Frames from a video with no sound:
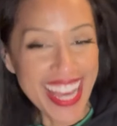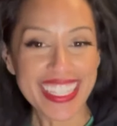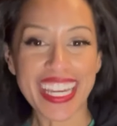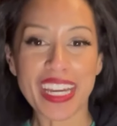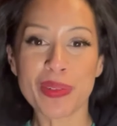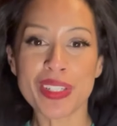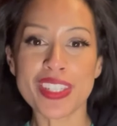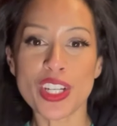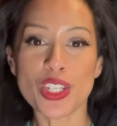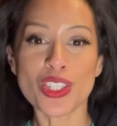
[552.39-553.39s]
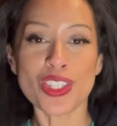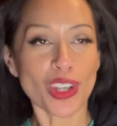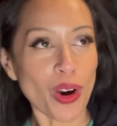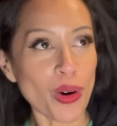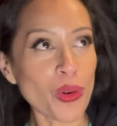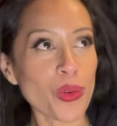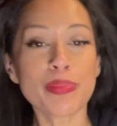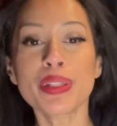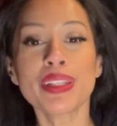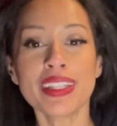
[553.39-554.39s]
Like it was so
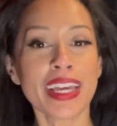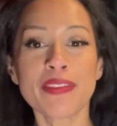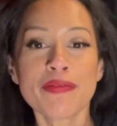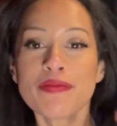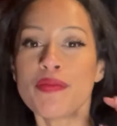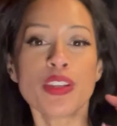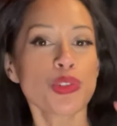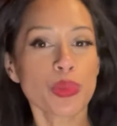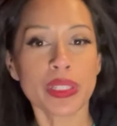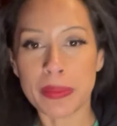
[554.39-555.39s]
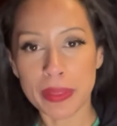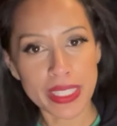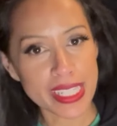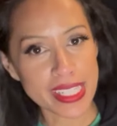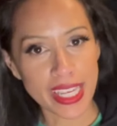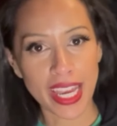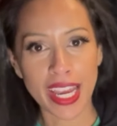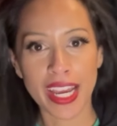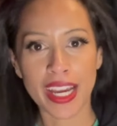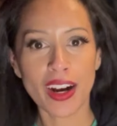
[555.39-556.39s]
like visually
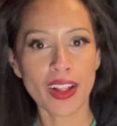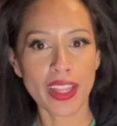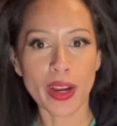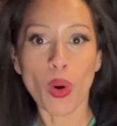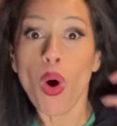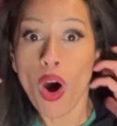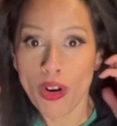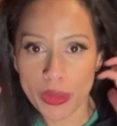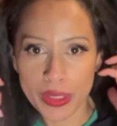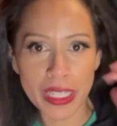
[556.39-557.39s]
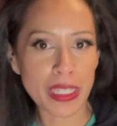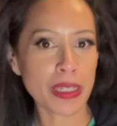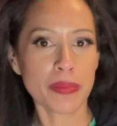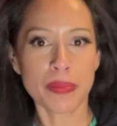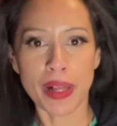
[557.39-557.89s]
pleasing, like orally